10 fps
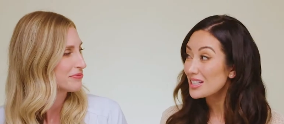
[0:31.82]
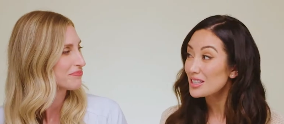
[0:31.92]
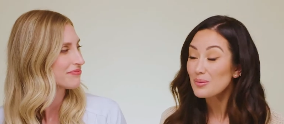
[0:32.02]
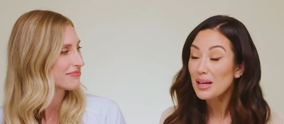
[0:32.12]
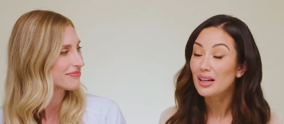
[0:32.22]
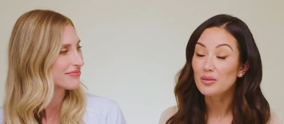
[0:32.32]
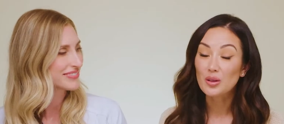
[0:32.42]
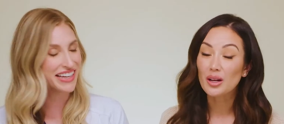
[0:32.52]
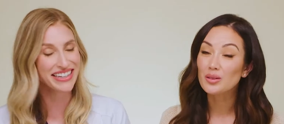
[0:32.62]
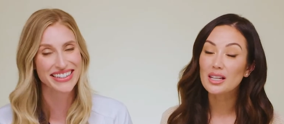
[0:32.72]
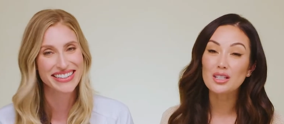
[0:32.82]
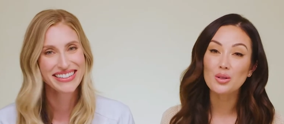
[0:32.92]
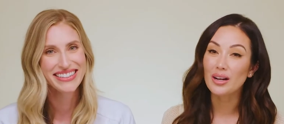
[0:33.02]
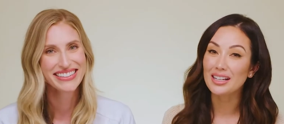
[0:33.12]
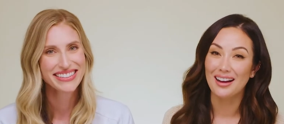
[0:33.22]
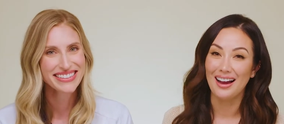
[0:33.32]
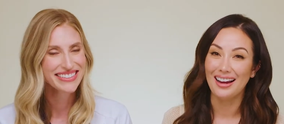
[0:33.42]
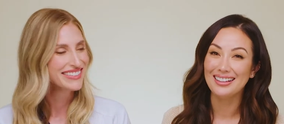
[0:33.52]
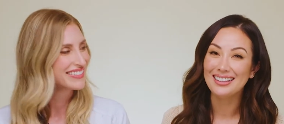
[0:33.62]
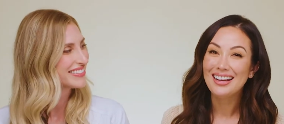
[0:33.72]
Speaker 1: This is me. When I was like
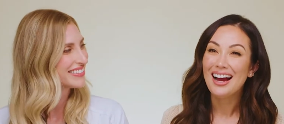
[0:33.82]
twenty-nine,